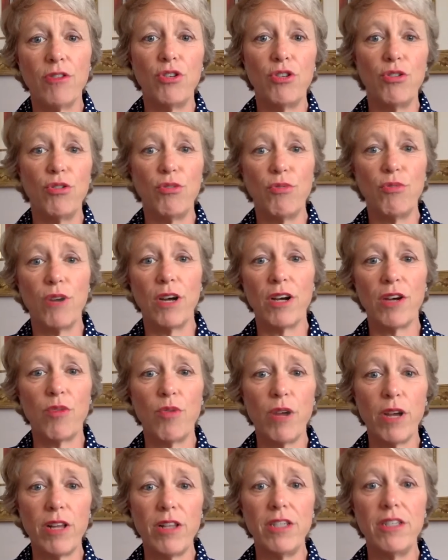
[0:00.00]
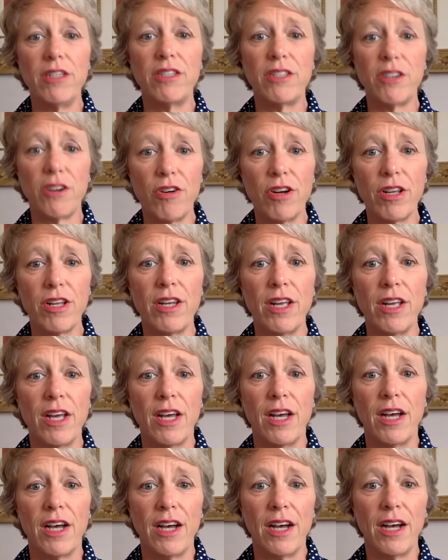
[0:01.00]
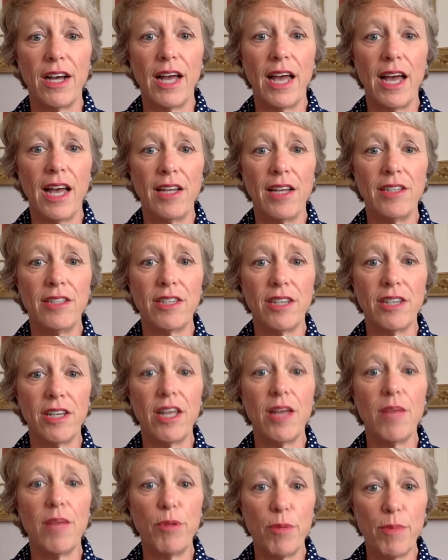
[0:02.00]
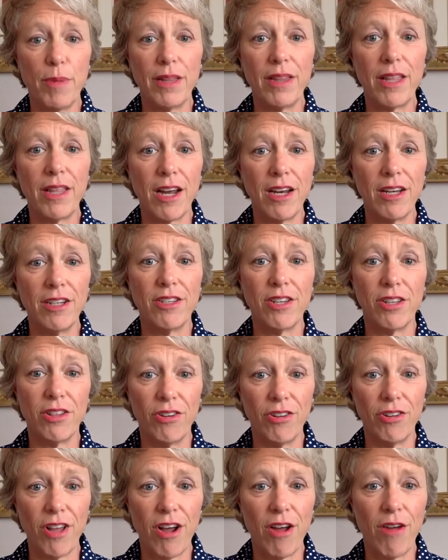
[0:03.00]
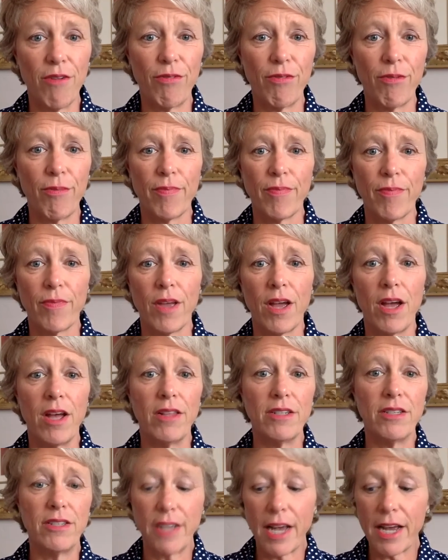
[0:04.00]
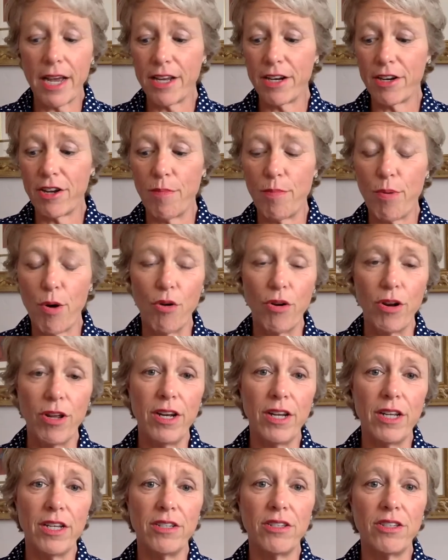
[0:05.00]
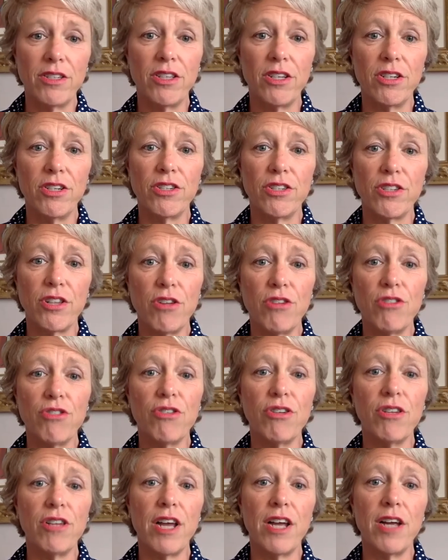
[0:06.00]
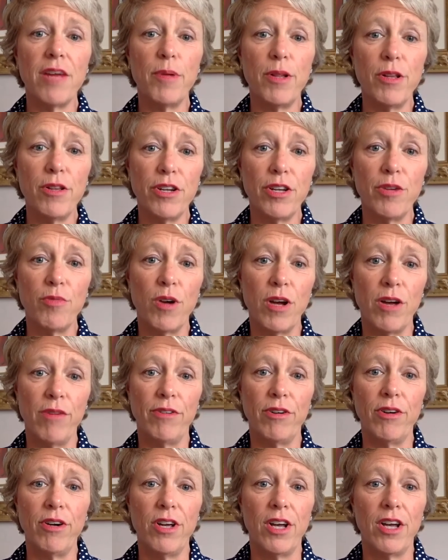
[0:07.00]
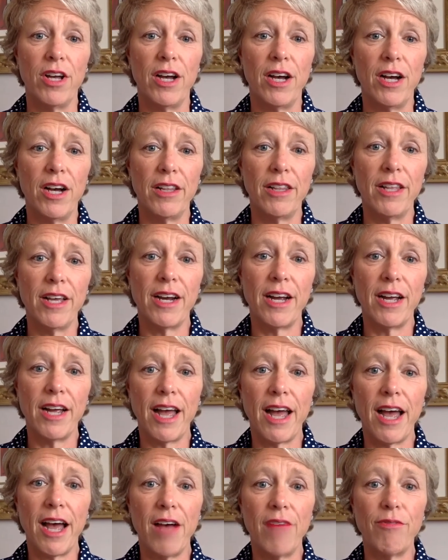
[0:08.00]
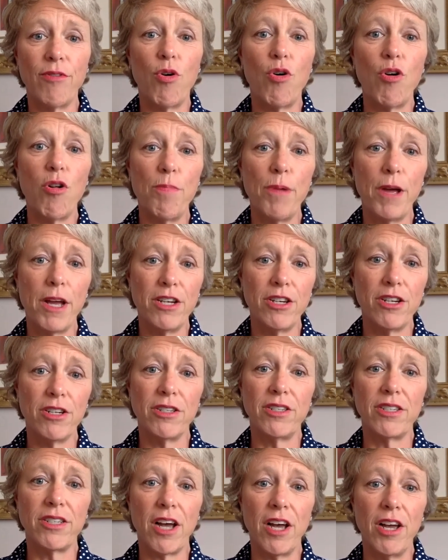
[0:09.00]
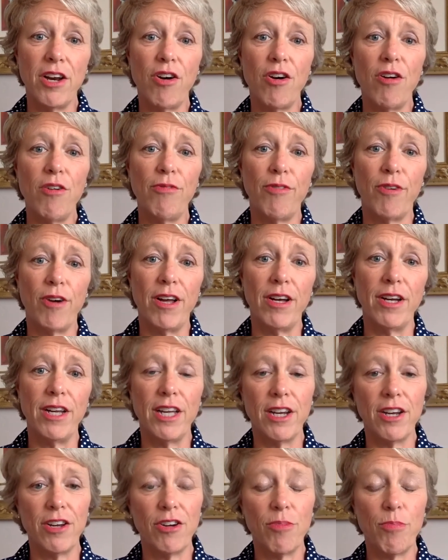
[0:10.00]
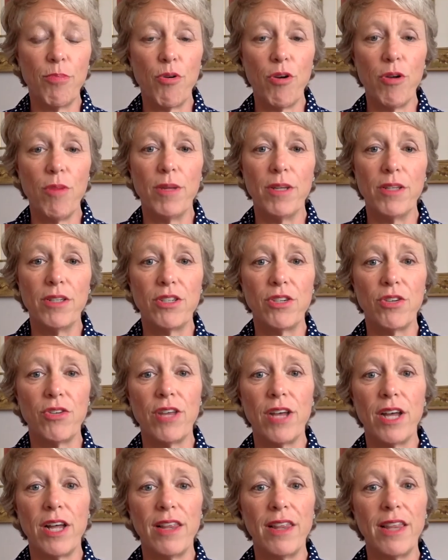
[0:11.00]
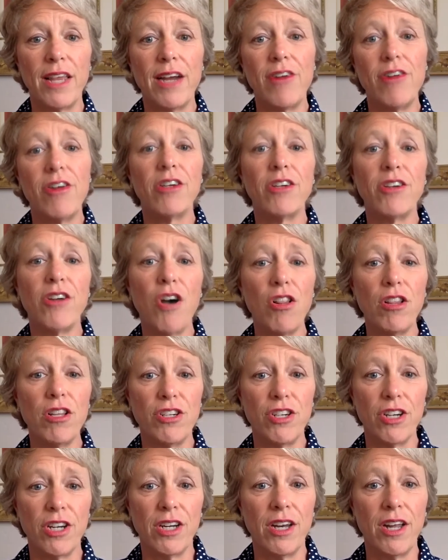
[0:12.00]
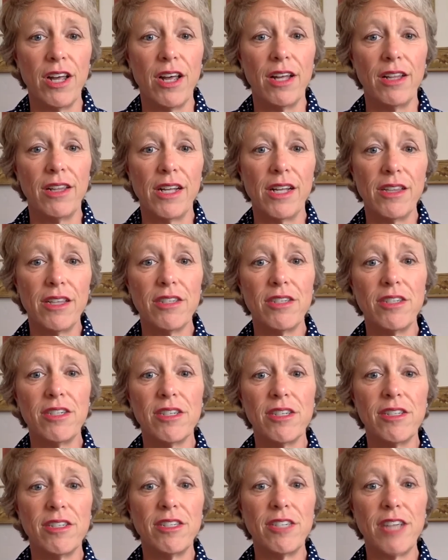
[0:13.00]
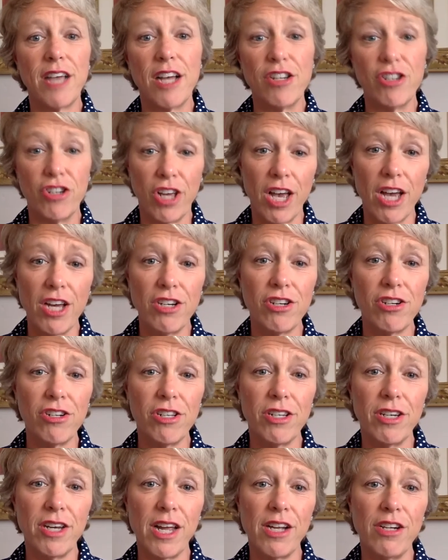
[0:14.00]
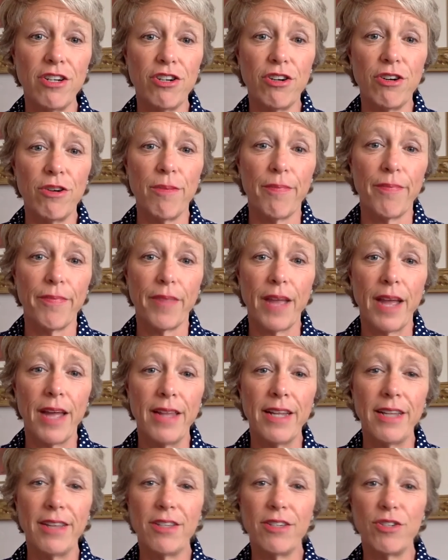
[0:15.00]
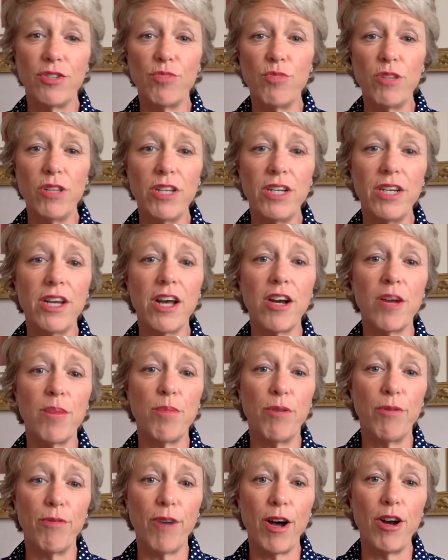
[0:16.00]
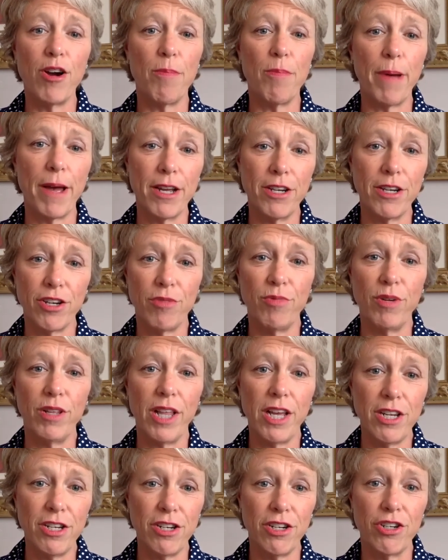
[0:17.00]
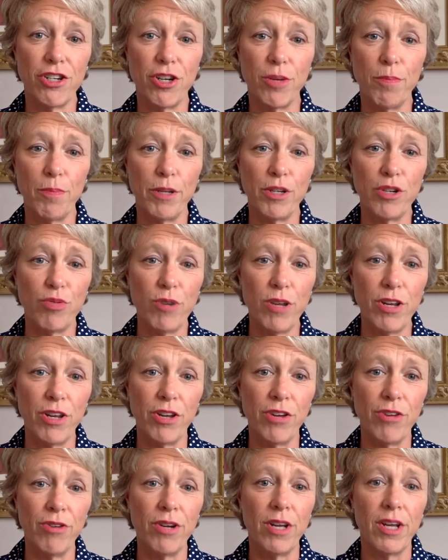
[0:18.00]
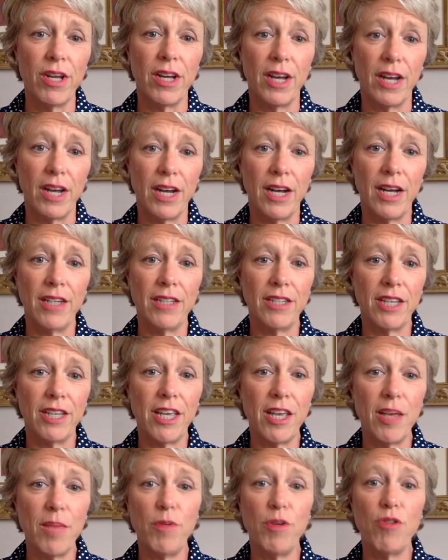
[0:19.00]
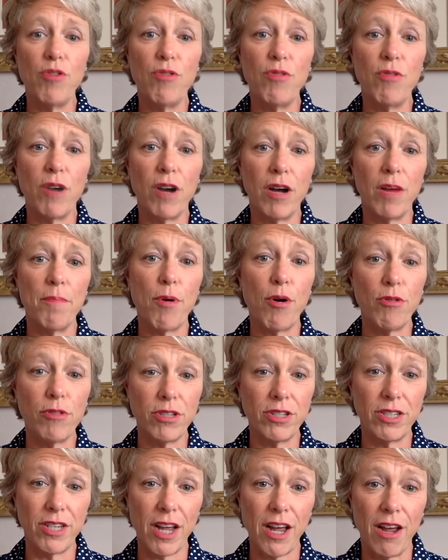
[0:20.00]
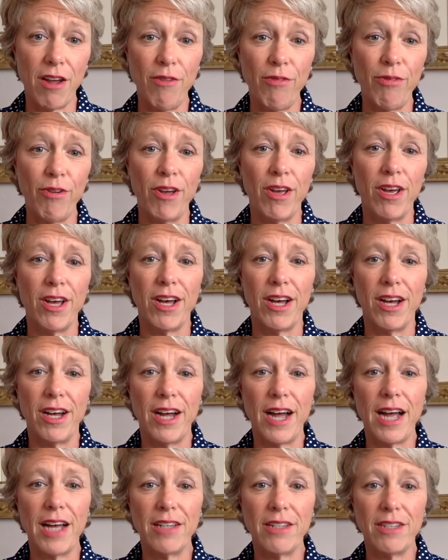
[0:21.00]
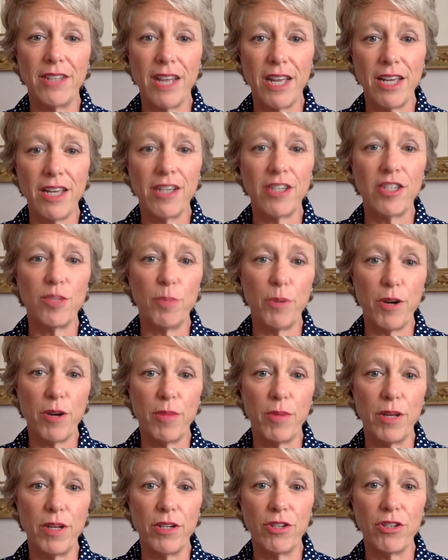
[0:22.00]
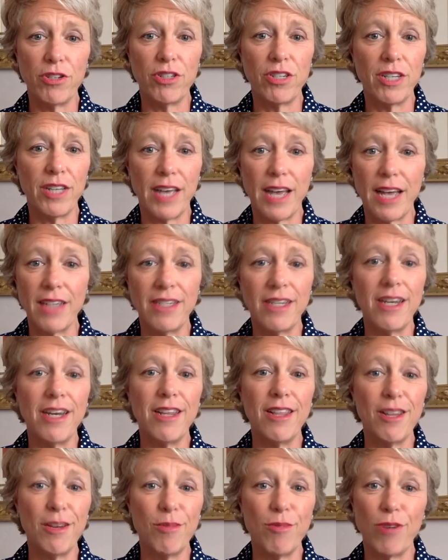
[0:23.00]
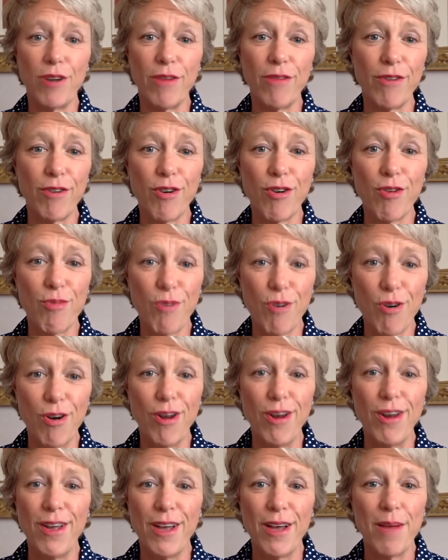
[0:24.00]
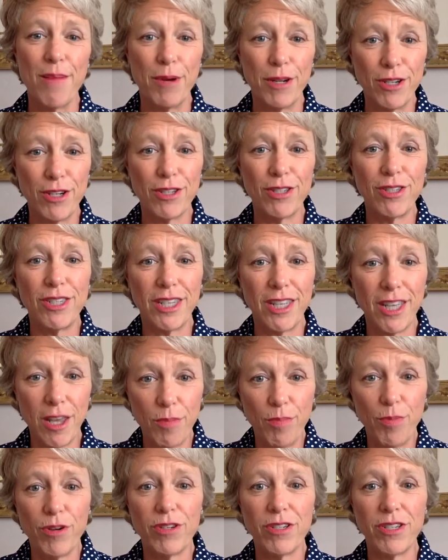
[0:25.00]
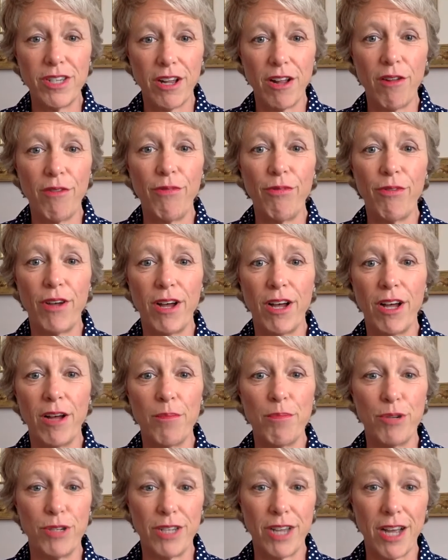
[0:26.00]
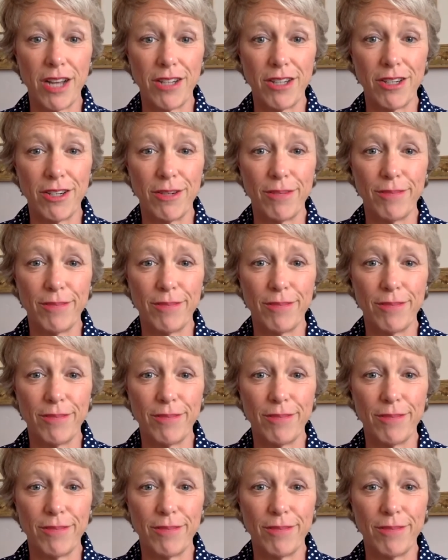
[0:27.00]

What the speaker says: to quickly start it and implement that into their life. The second component is the disclosure and liability waiver that I have all patients sign off on in an appointment so that they're acknowledging that this is educational in nature and that there's really not a provider-patient relationship between you to keep you both safe as they experiment, just in case anything would ever go wrong, but just to keep yourself protected.